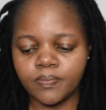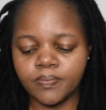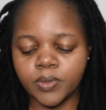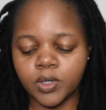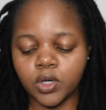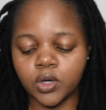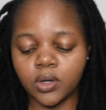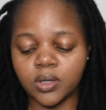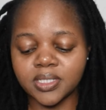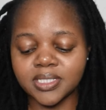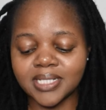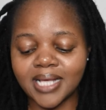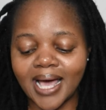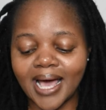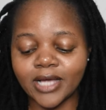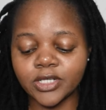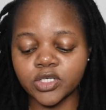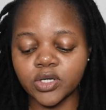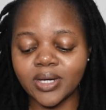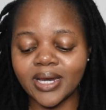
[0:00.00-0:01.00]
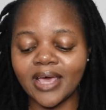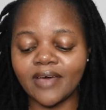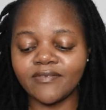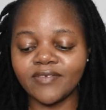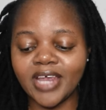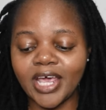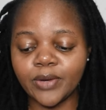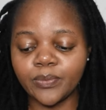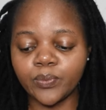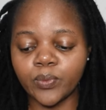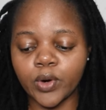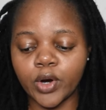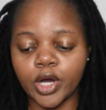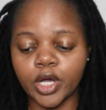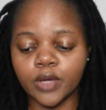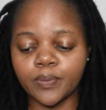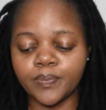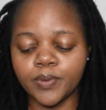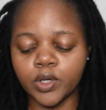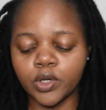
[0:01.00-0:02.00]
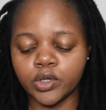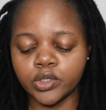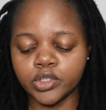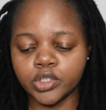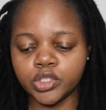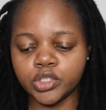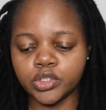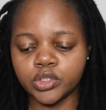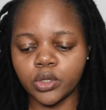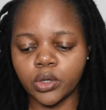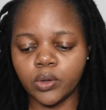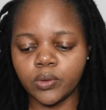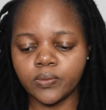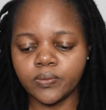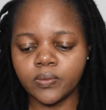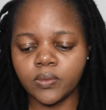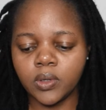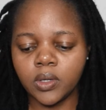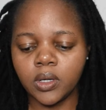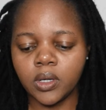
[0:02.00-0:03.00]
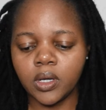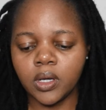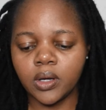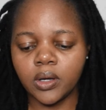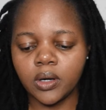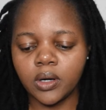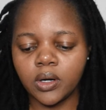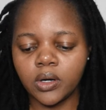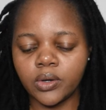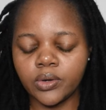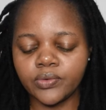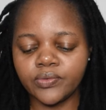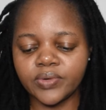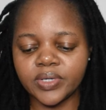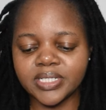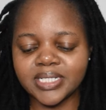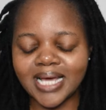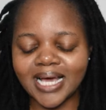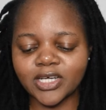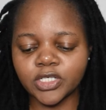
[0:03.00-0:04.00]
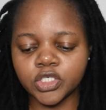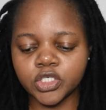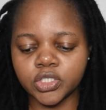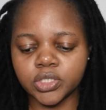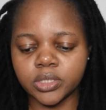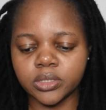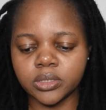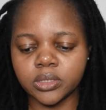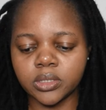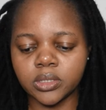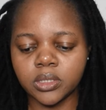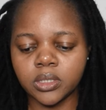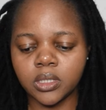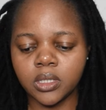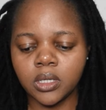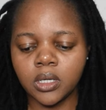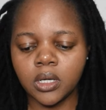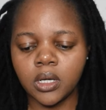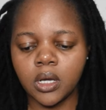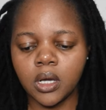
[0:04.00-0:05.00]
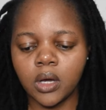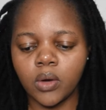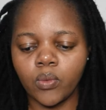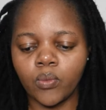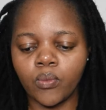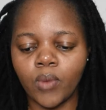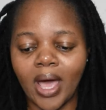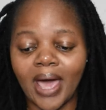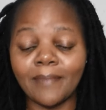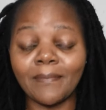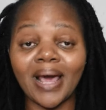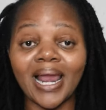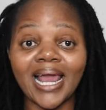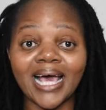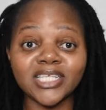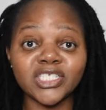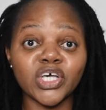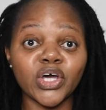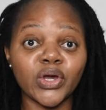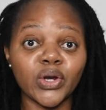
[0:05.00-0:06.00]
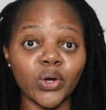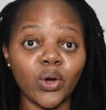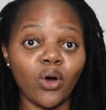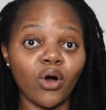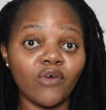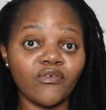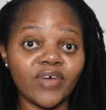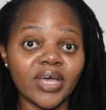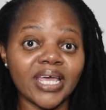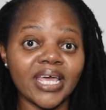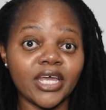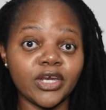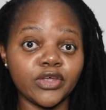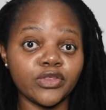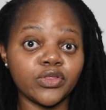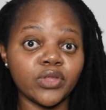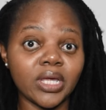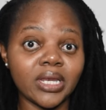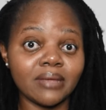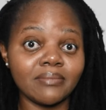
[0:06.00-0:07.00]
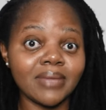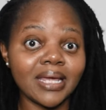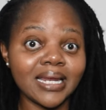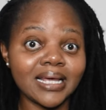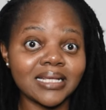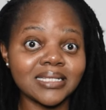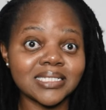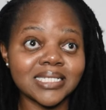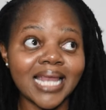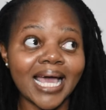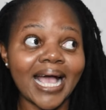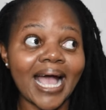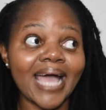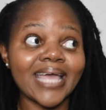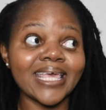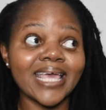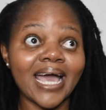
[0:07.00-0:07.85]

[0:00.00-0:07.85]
because I don't have network, because load reduction. And my lights are gonna go off again in 30 minutes. Like,